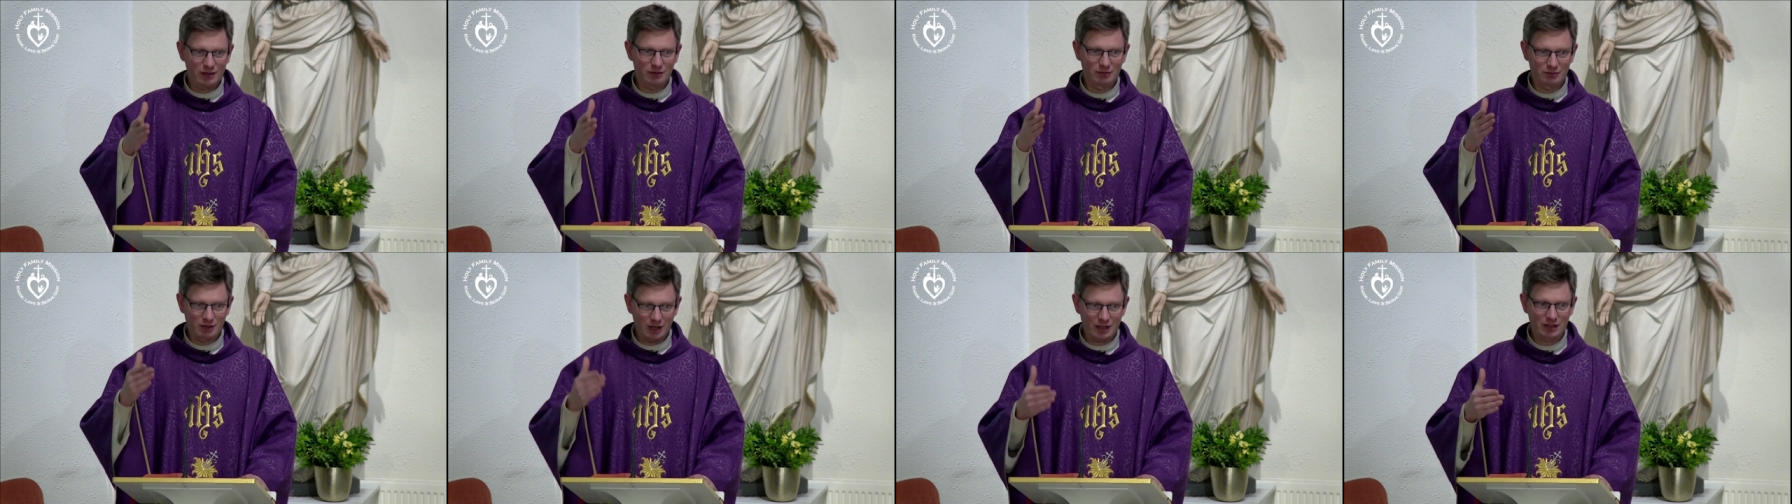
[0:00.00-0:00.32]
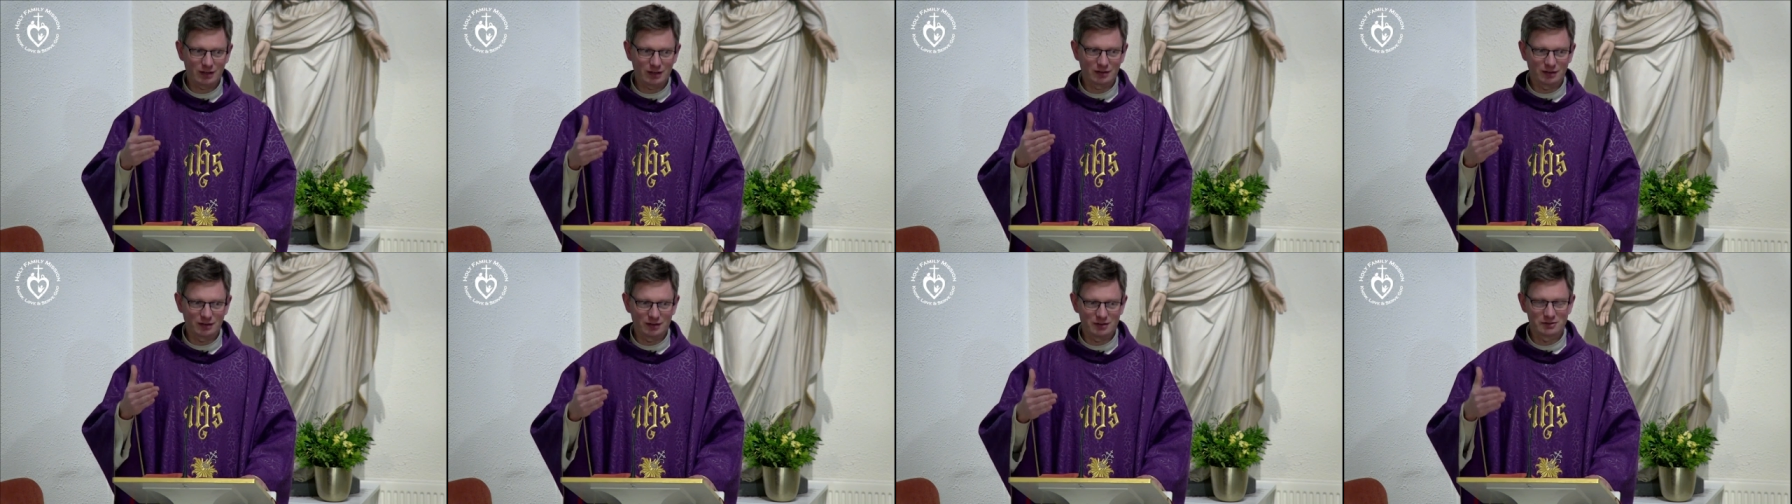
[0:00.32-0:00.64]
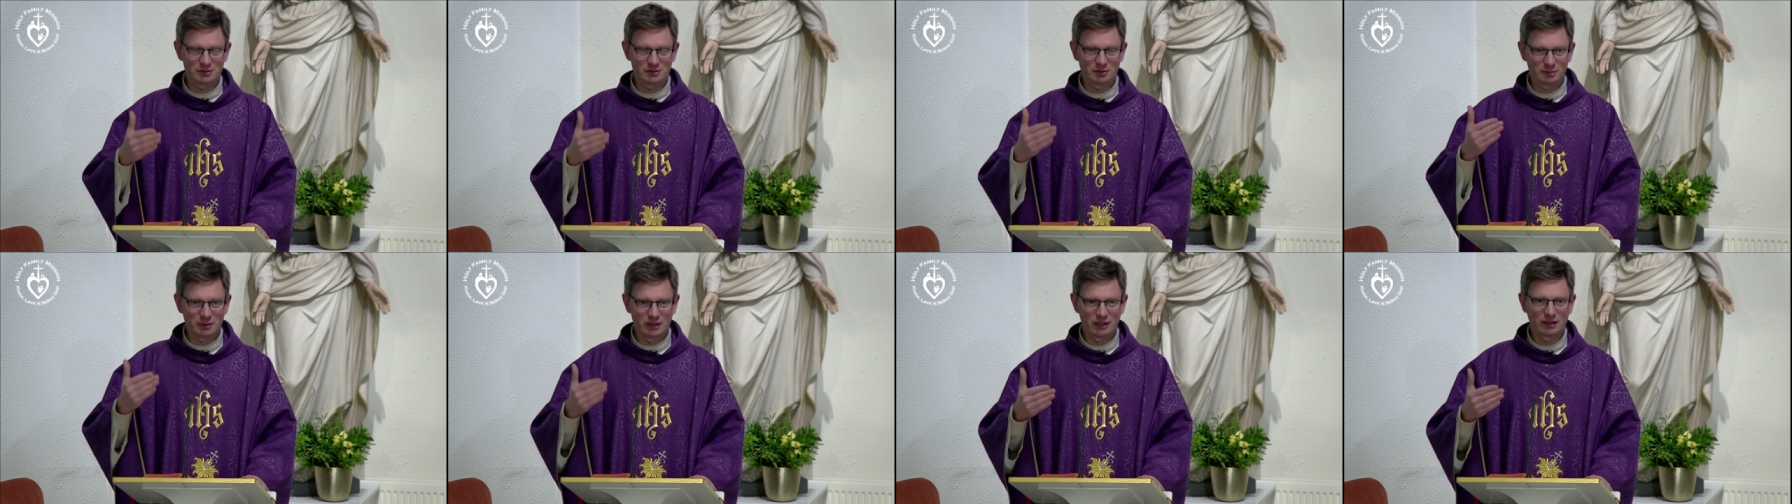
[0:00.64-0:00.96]
recognized or
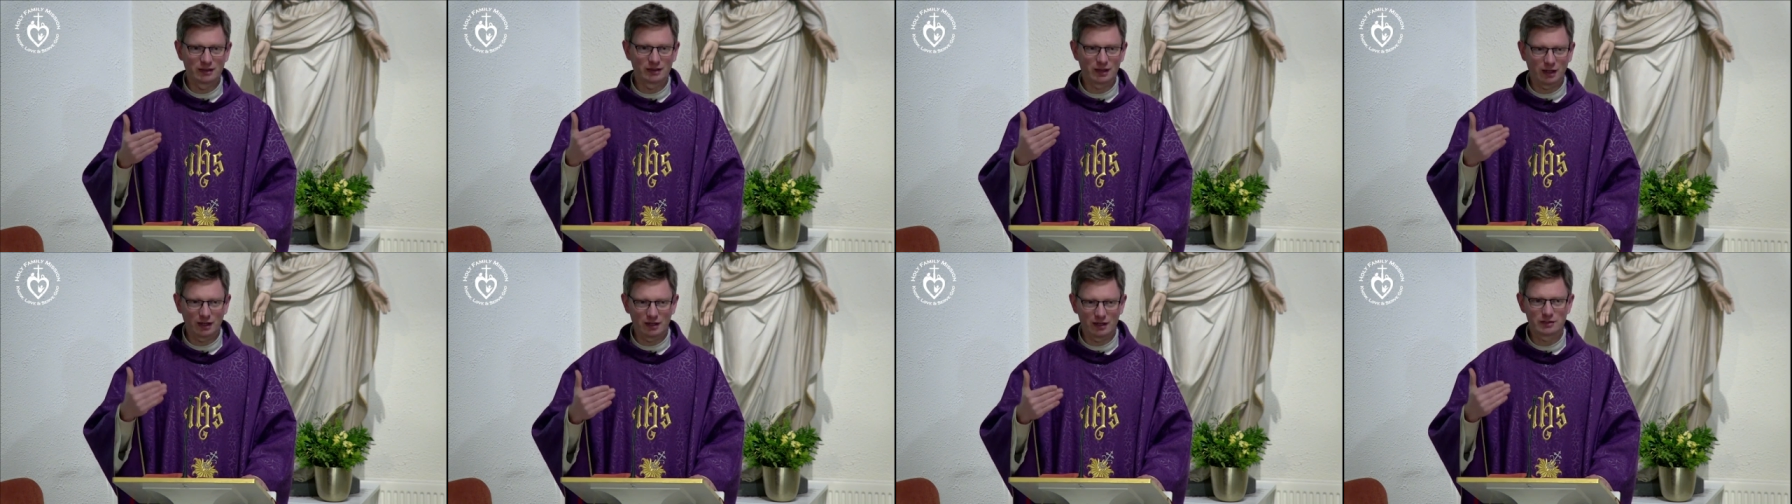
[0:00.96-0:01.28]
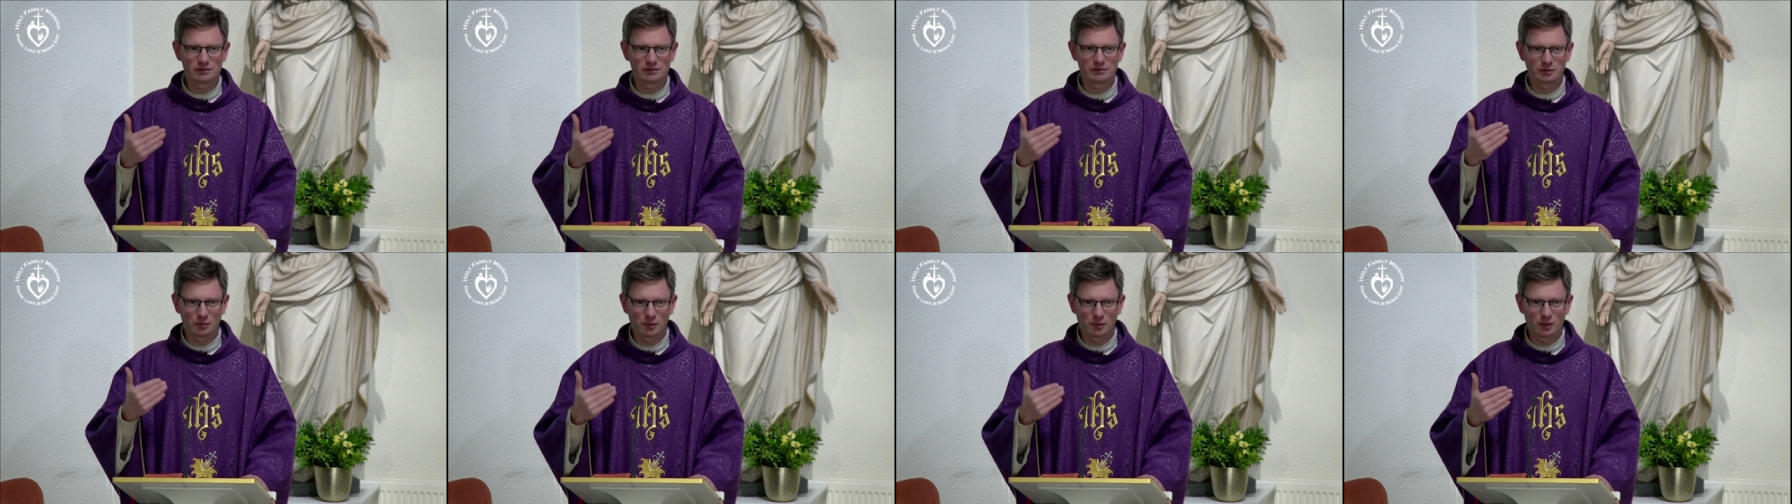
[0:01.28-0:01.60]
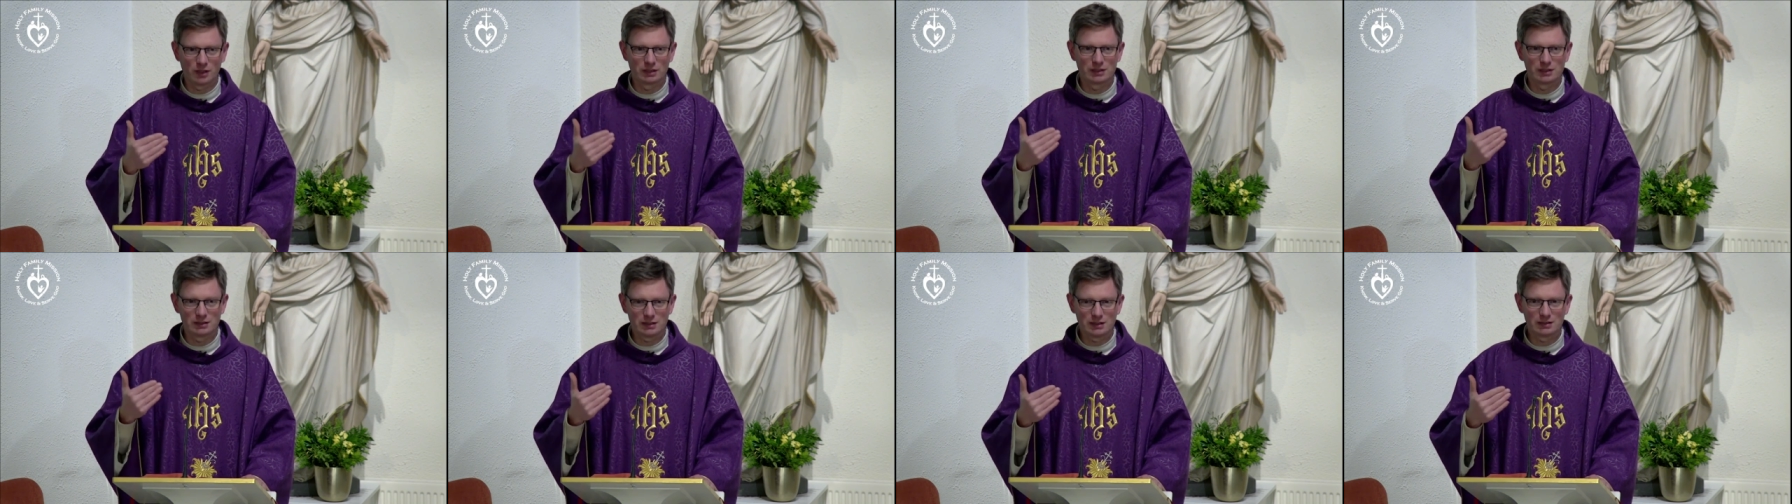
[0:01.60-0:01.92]
being thanked for what
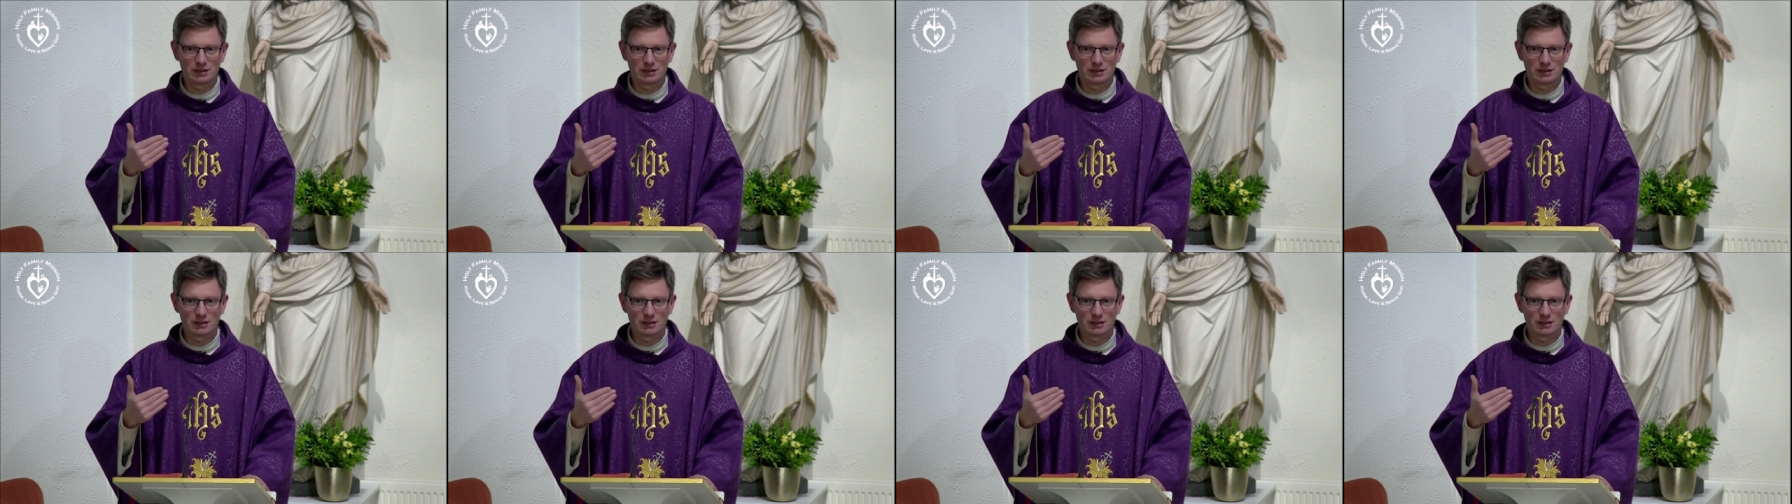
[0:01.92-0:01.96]
he did.